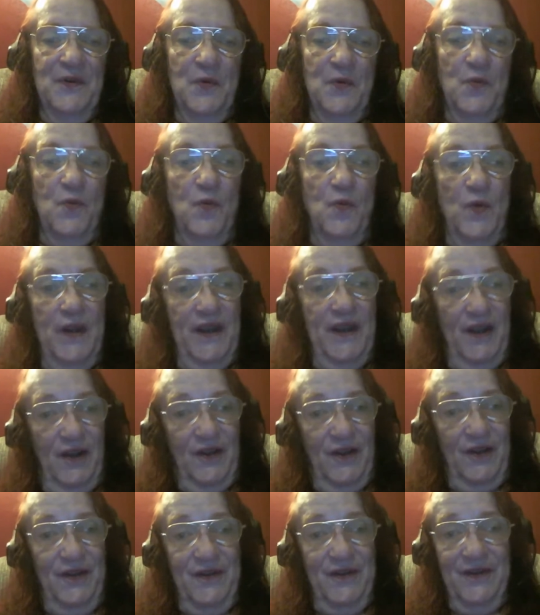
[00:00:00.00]

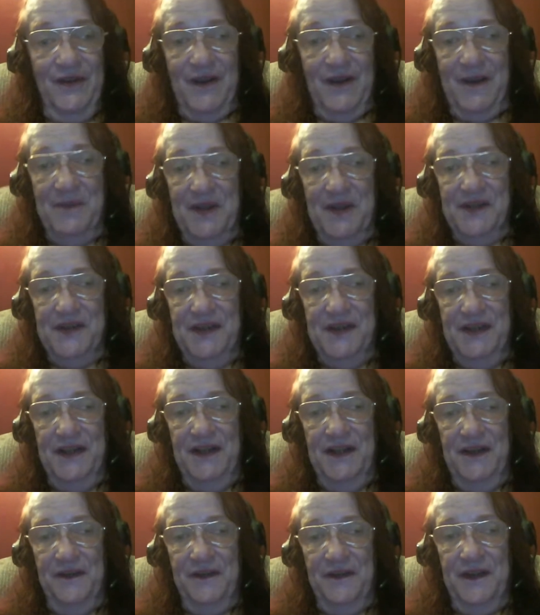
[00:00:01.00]
Well, I'm not
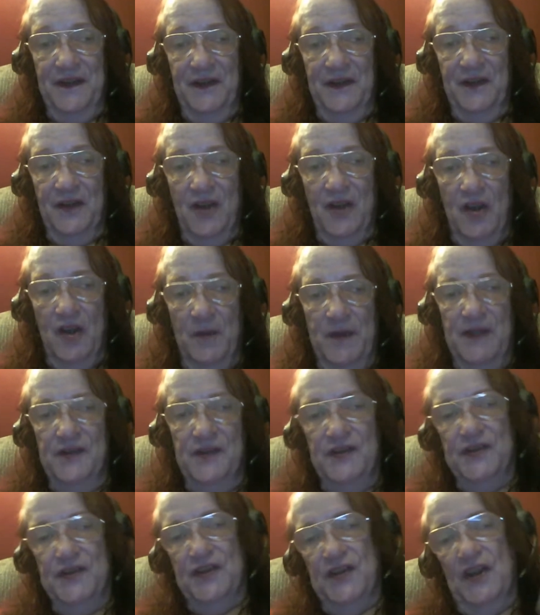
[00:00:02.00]
seeing anything in the
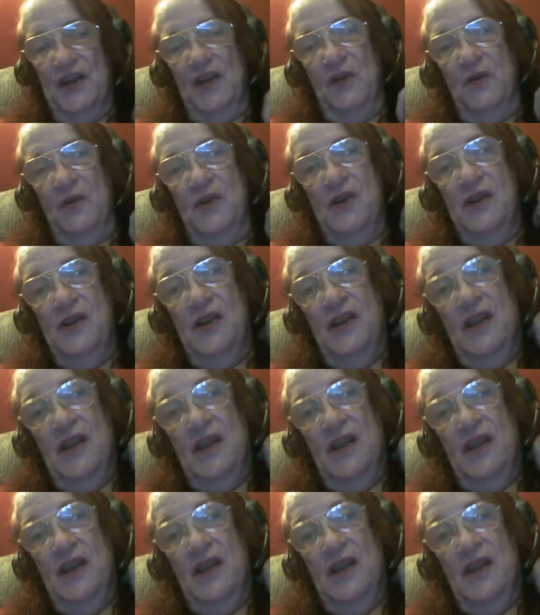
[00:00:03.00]
comments, so